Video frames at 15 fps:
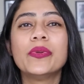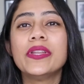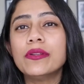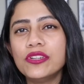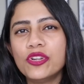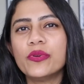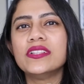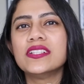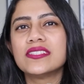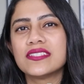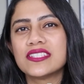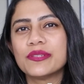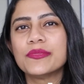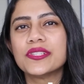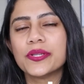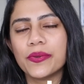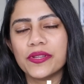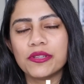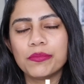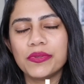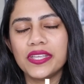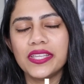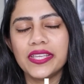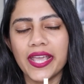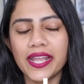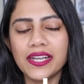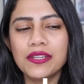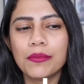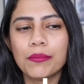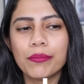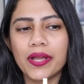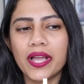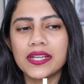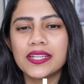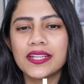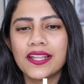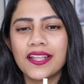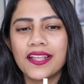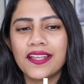We don't know what the system is going to be yet, but